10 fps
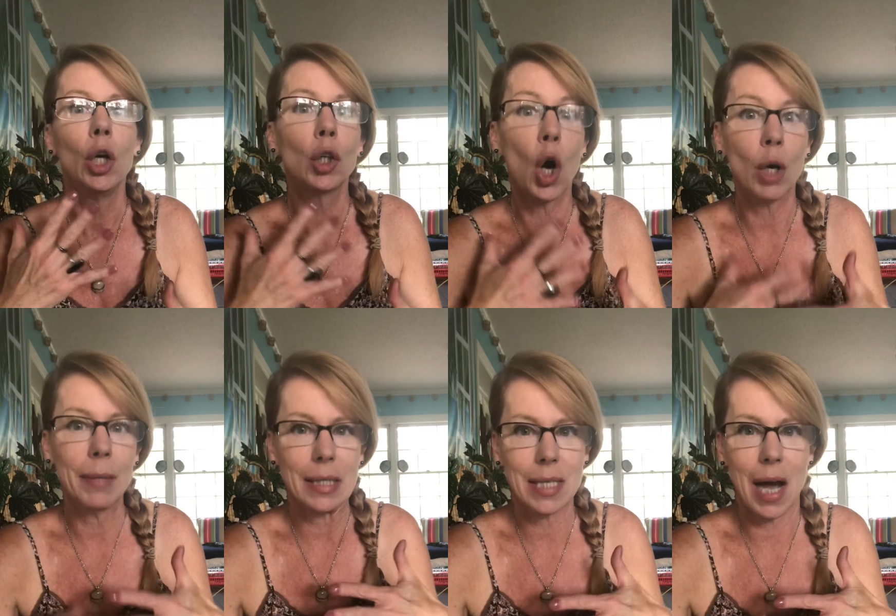
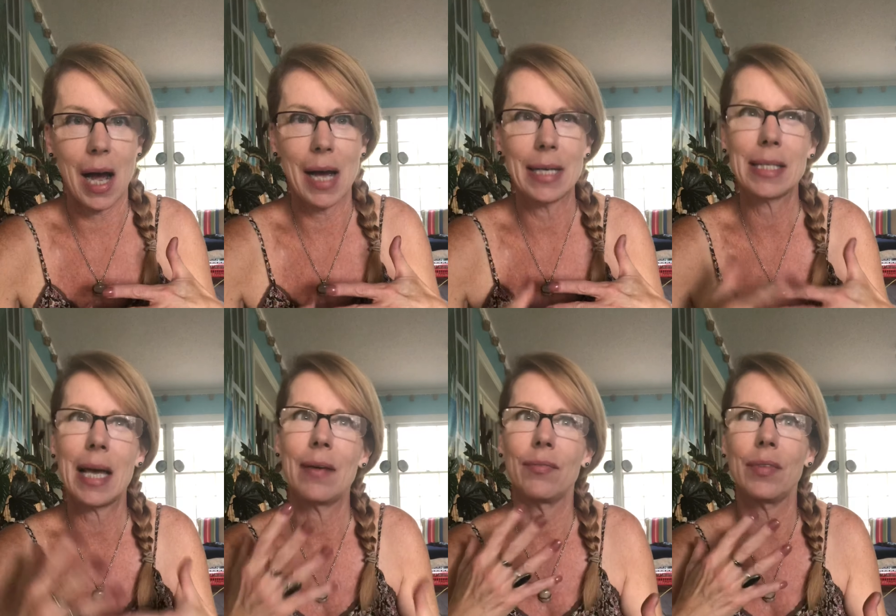karmic ties
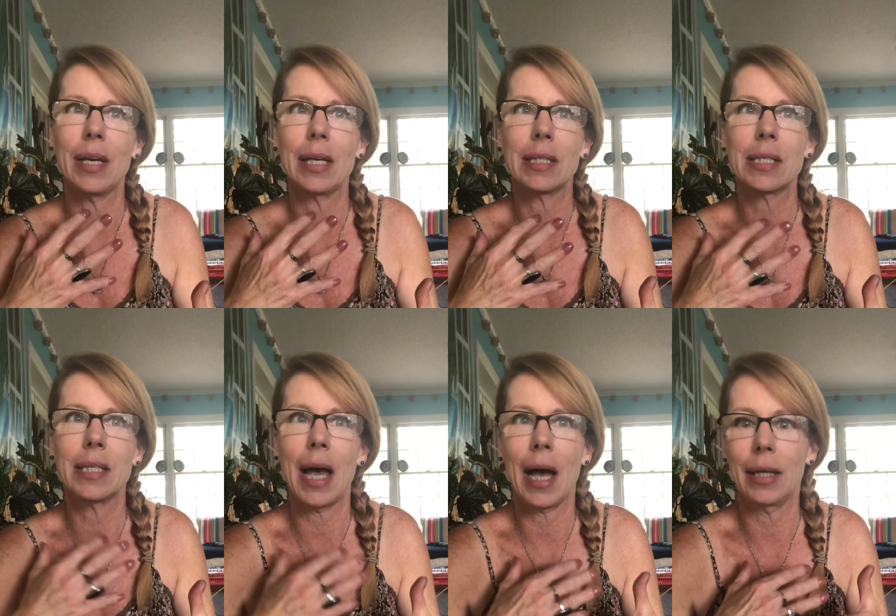and things
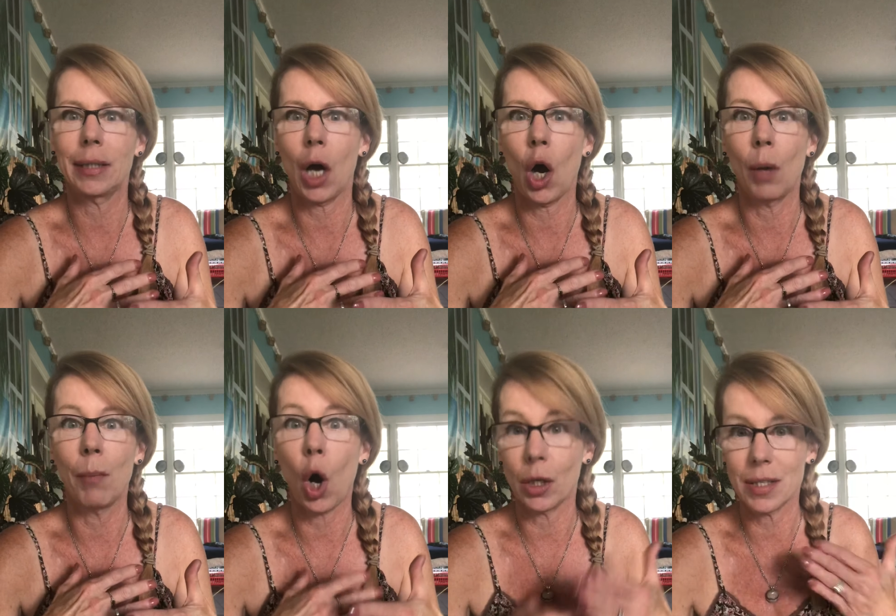that
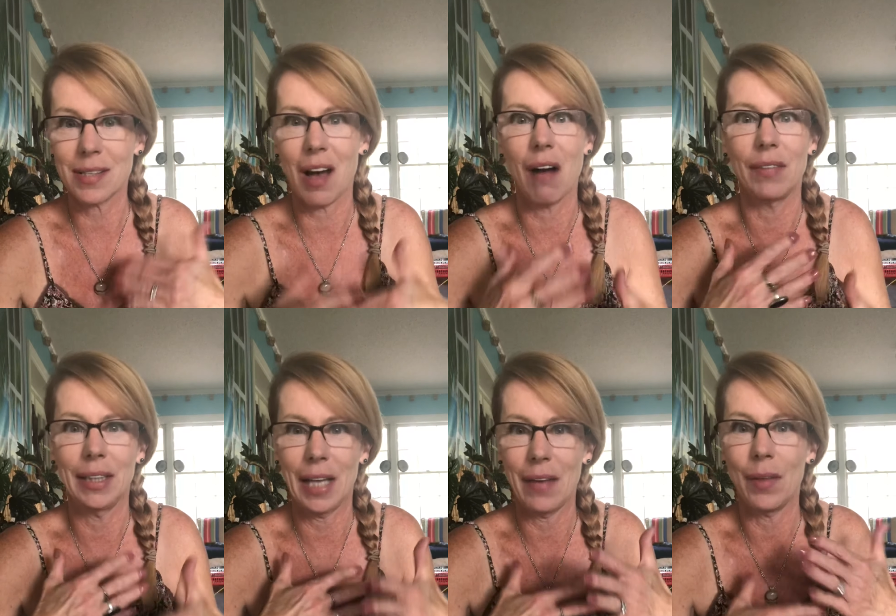are
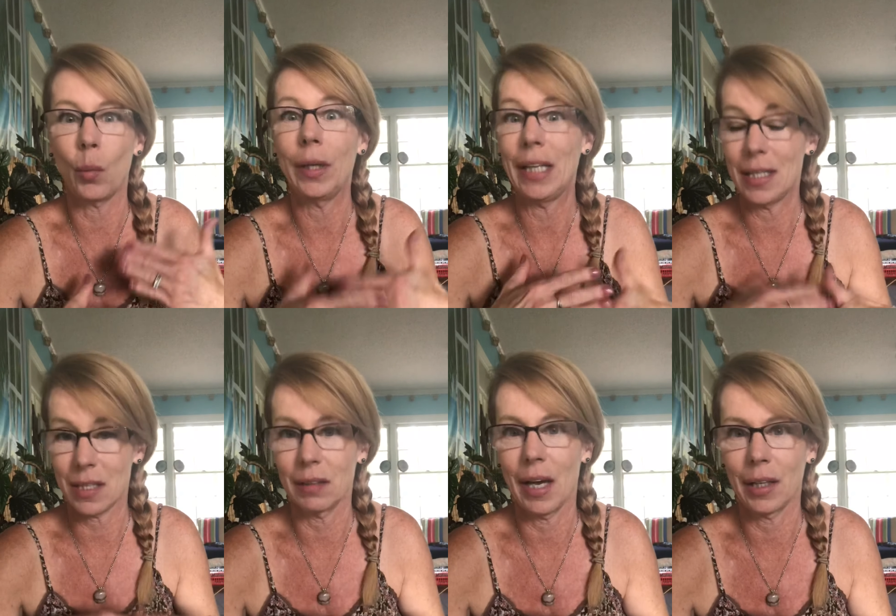dissolving and that we need
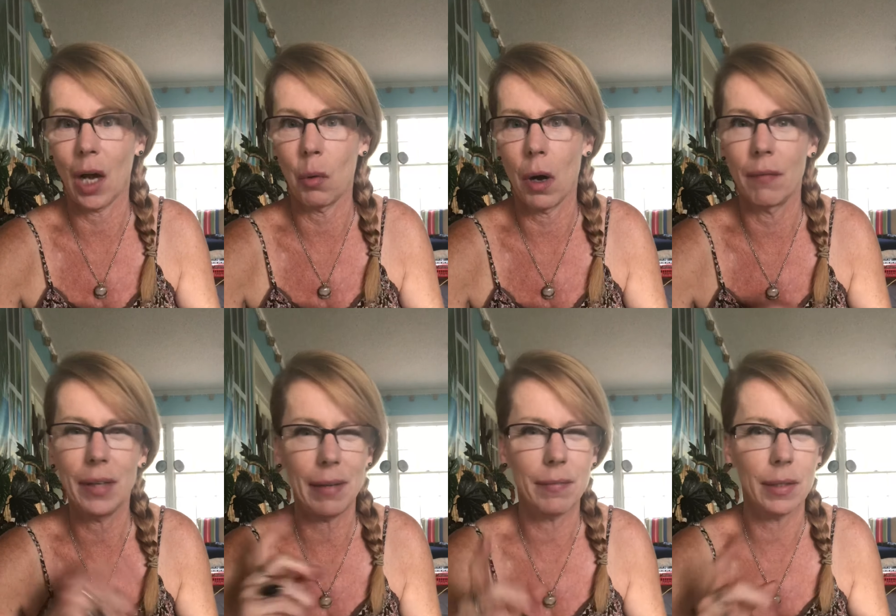to let go of,
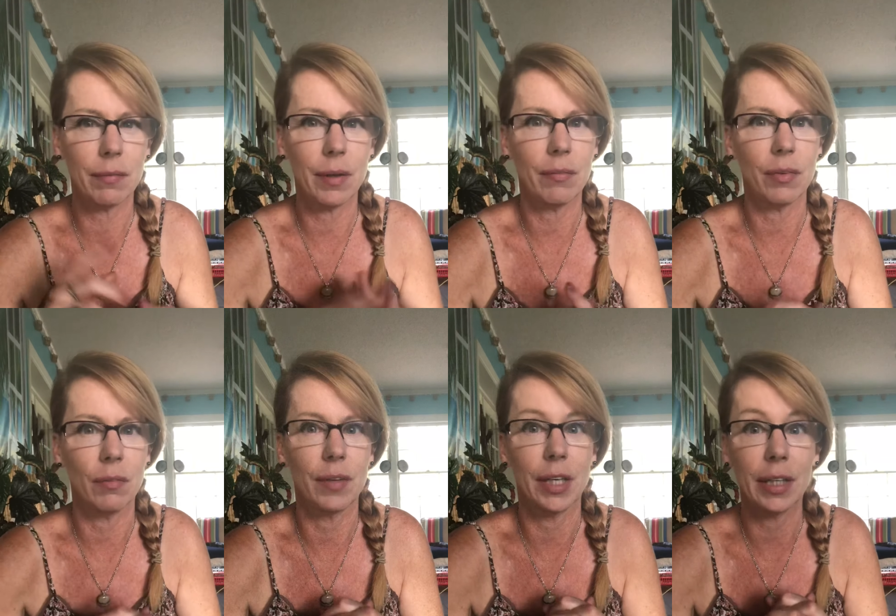even if they
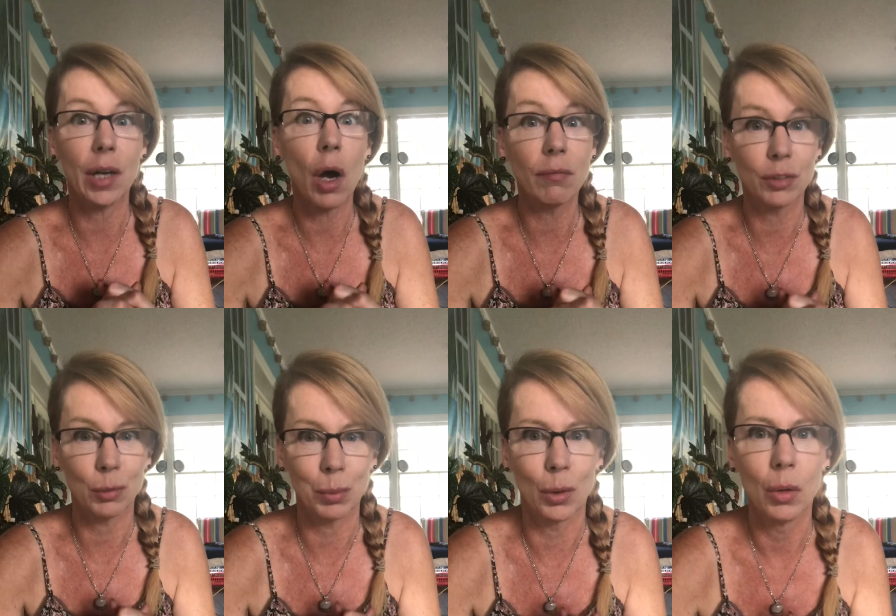feel very
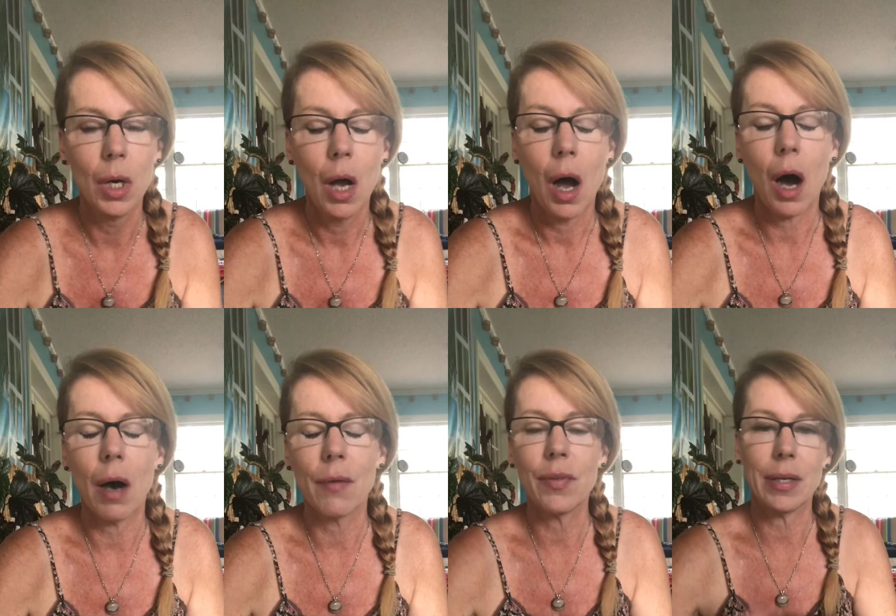comfortable,
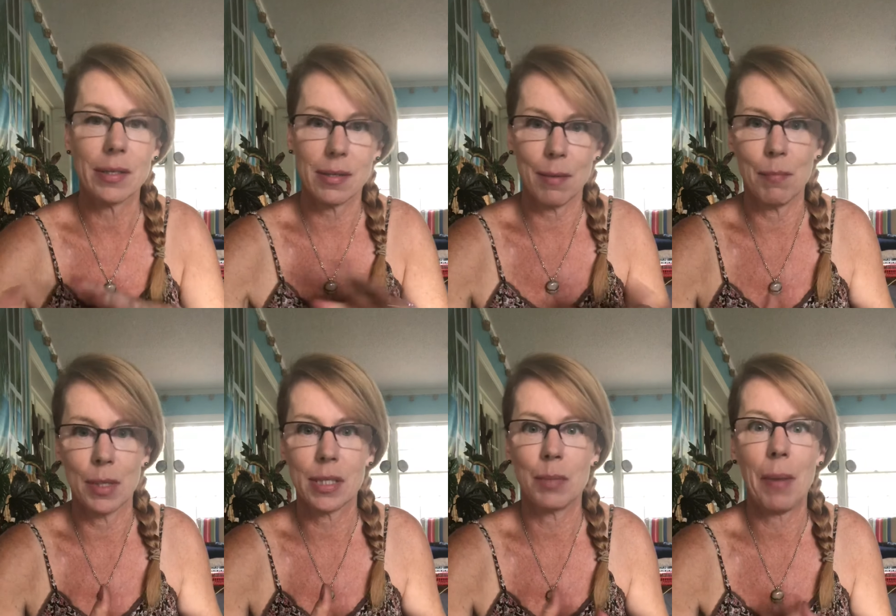things that
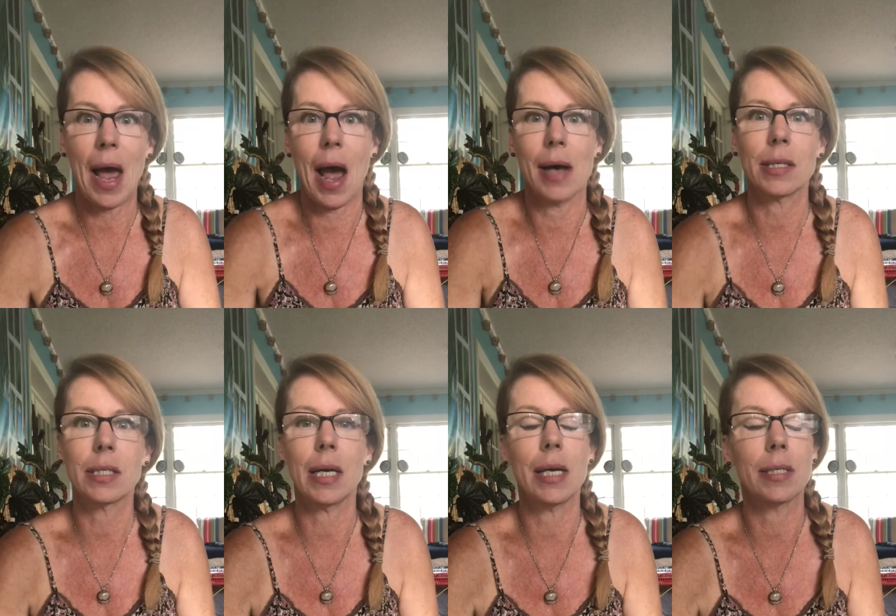must
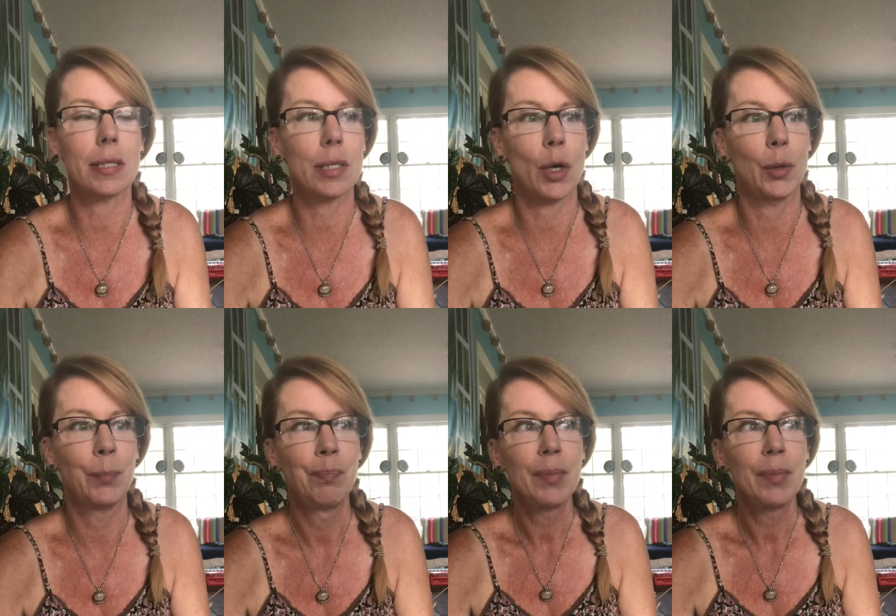pass. And so